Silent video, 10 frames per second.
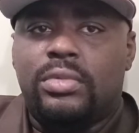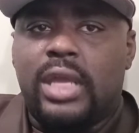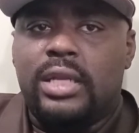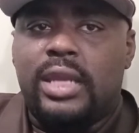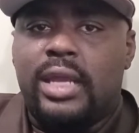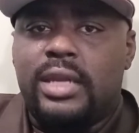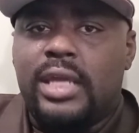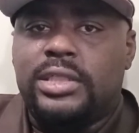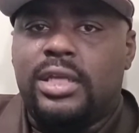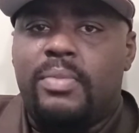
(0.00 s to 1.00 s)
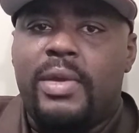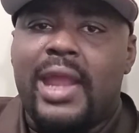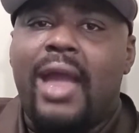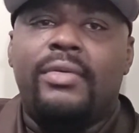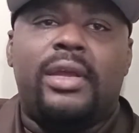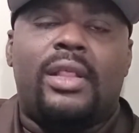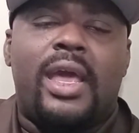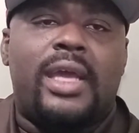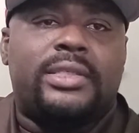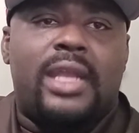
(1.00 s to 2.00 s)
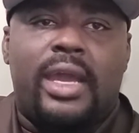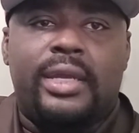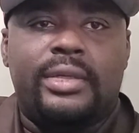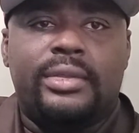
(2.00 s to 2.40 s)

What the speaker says: that they should have been out there last night.